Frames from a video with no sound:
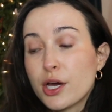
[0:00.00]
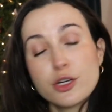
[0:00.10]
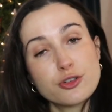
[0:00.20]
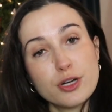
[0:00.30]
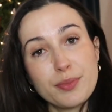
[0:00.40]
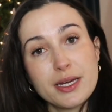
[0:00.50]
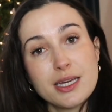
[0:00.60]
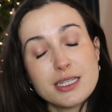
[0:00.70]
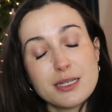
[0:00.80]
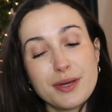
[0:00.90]
trip
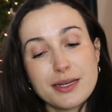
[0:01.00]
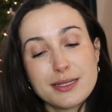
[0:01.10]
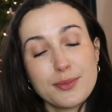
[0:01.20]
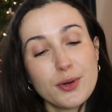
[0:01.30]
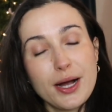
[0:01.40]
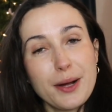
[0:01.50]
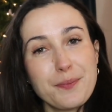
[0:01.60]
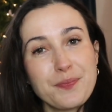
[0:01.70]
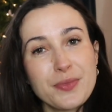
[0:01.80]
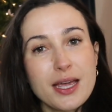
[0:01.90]
to pick some more up.